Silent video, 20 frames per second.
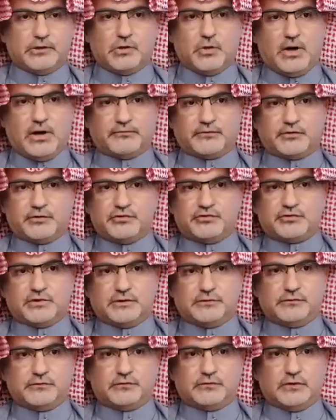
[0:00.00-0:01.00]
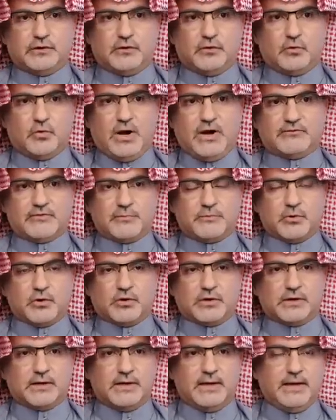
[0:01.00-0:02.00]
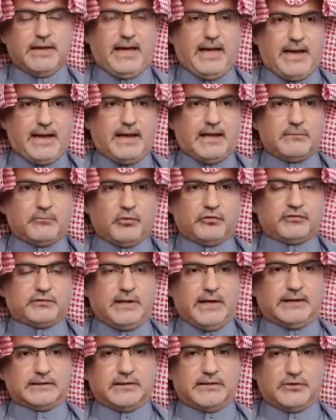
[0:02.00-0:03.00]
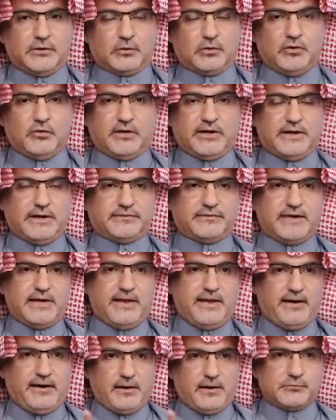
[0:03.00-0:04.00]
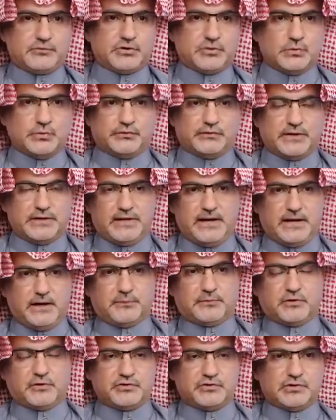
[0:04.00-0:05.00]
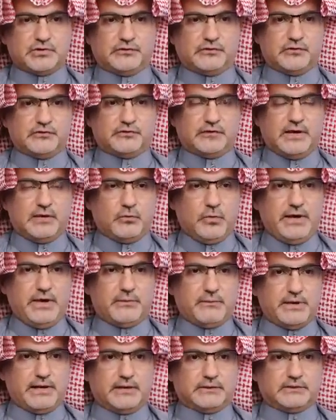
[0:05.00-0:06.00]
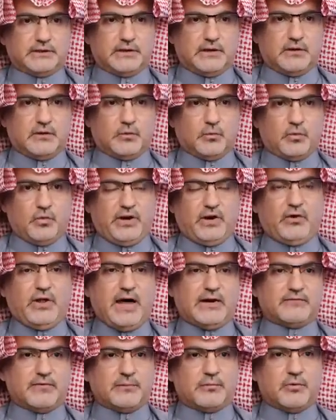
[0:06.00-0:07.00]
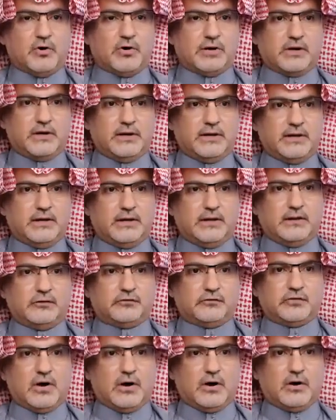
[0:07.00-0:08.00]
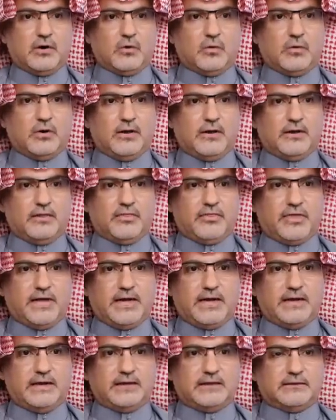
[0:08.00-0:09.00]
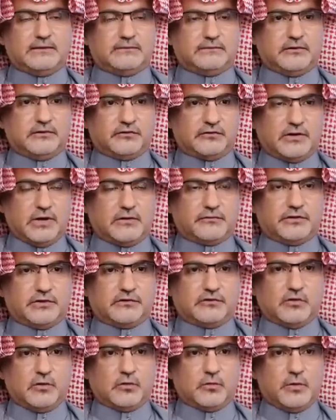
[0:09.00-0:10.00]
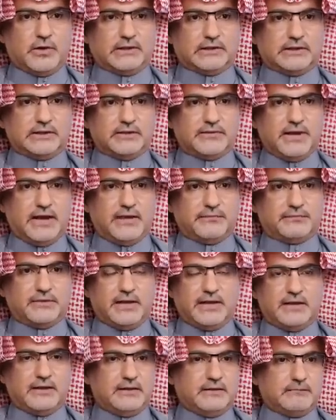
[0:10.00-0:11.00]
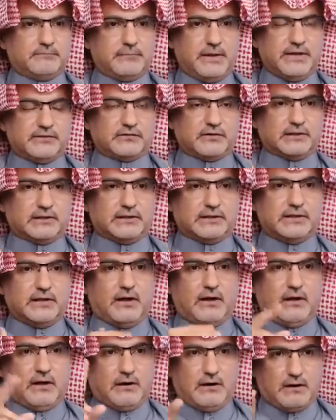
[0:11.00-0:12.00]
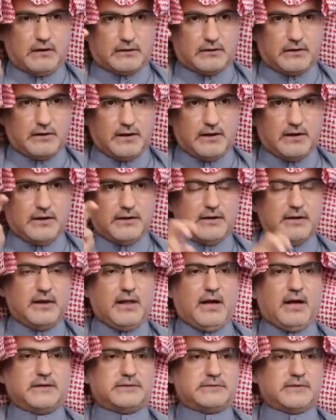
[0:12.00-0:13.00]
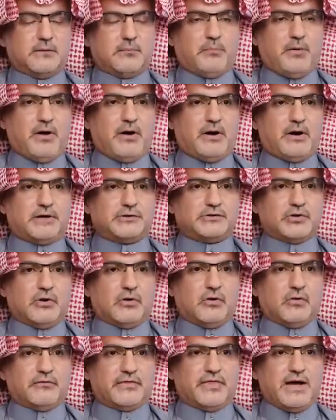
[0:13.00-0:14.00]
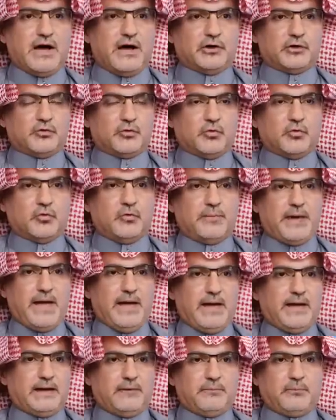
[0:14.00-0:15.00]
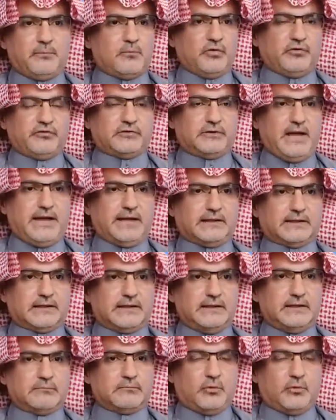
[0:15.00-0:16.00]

you have Christians who have a book. And most likely they were looking at the Arab Jews and the Arab Christians and saying, wait a minute, you know, we don't have a book. So they discovered so quickly that they basically are not part of that group. And most likely,